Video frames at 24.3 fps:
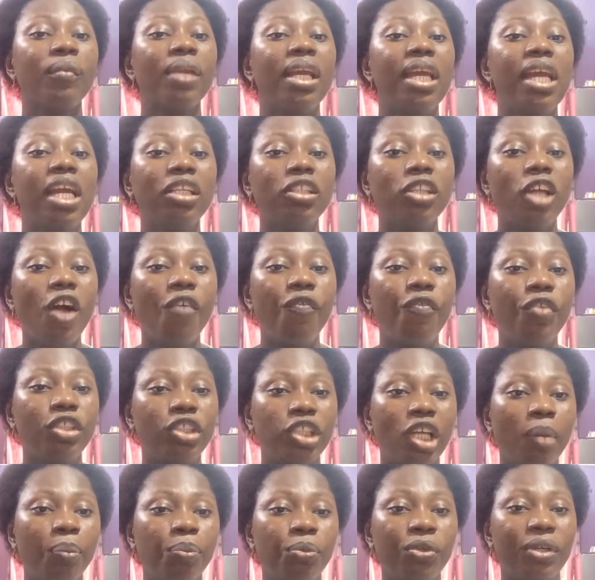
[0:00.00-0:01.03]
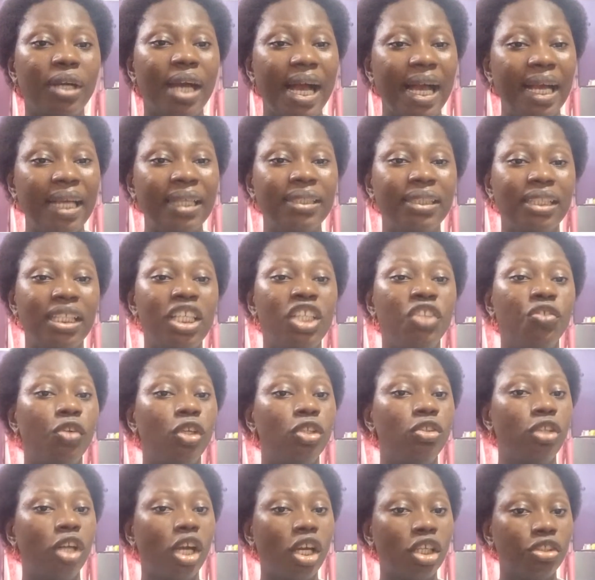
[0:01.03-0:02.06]
a non-fiction book has the
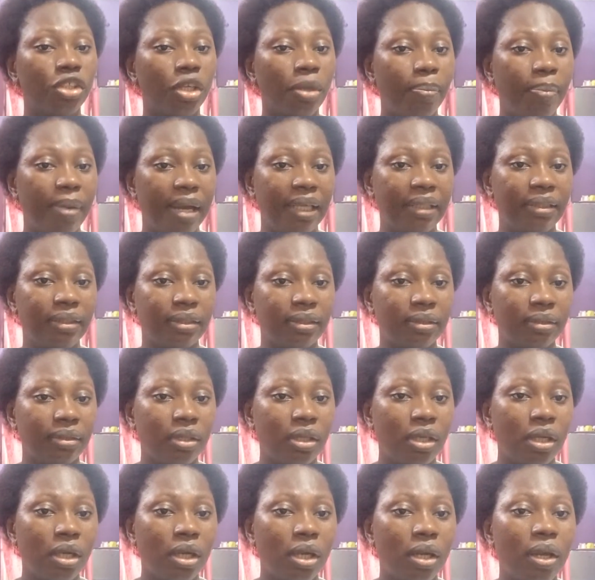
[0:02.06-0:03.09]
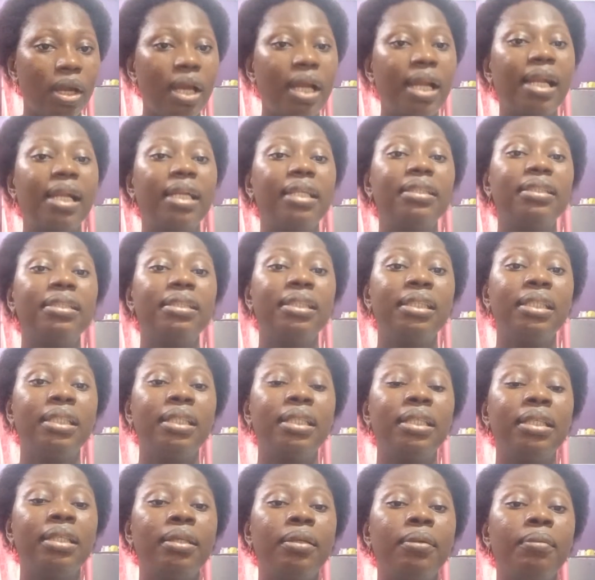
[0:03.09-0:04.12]
introduction part,
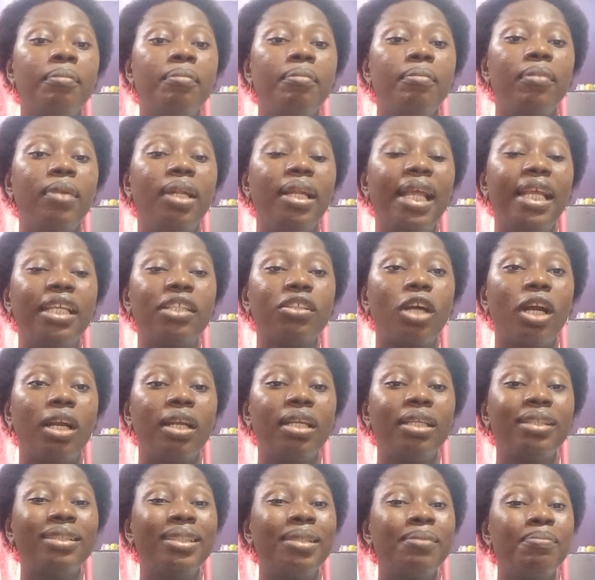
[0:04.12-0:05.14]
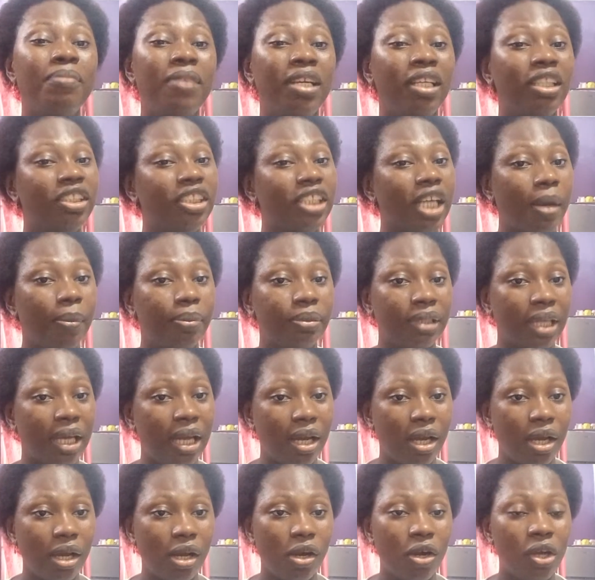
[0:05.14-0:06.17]
the, let's call it the main chapter
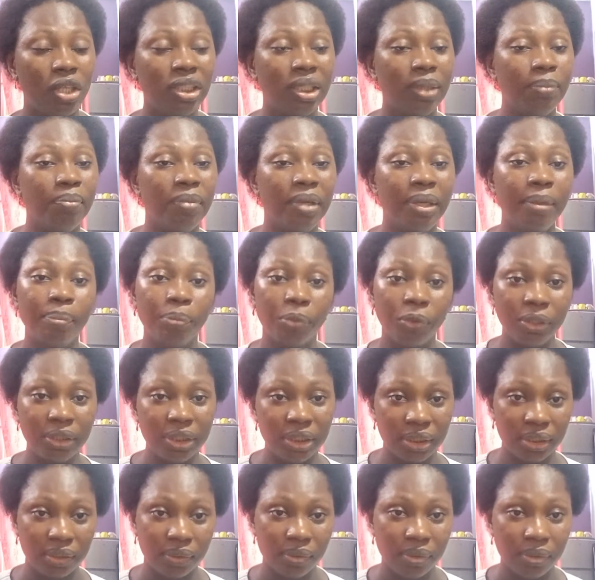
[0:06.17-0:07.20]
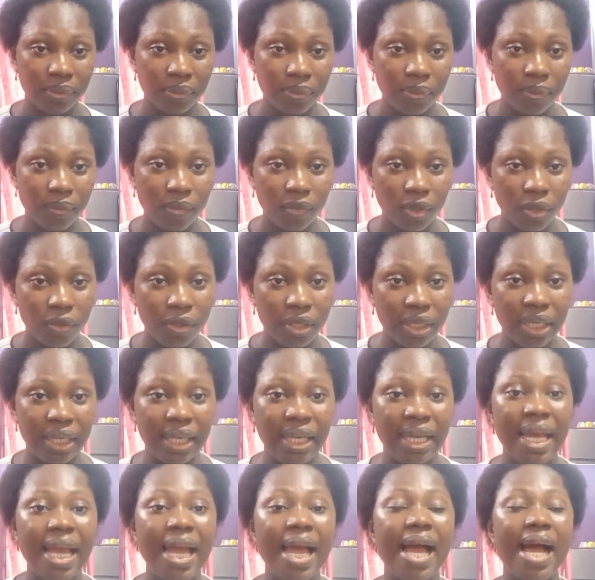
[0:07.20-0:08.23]
or the main body,
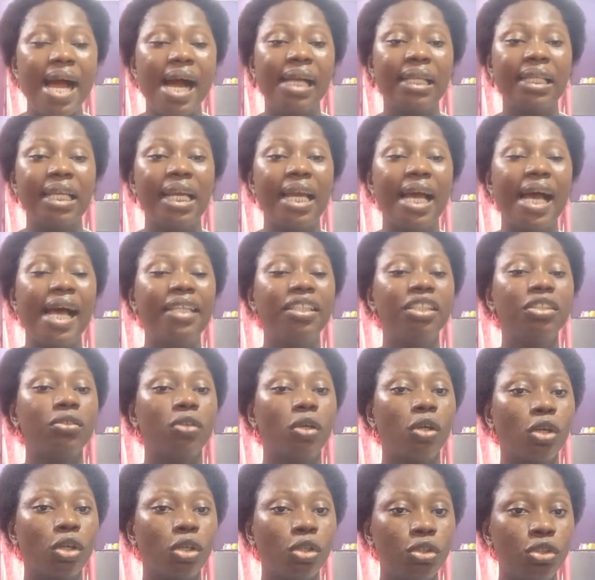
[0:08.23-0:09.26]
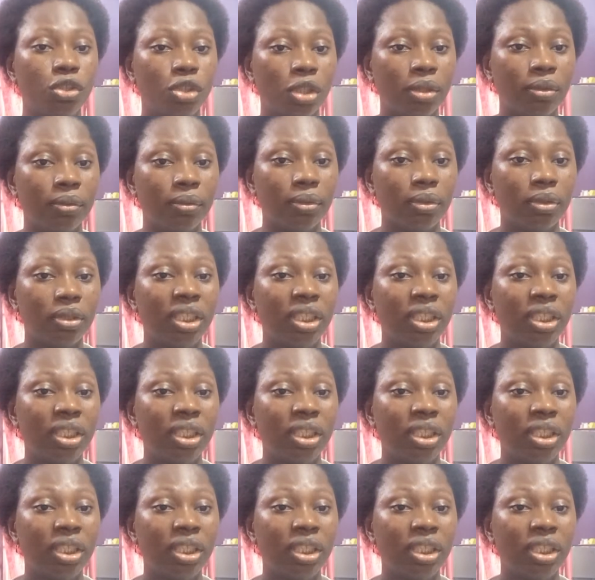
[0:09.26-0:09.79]
okay, and then it has the conclusion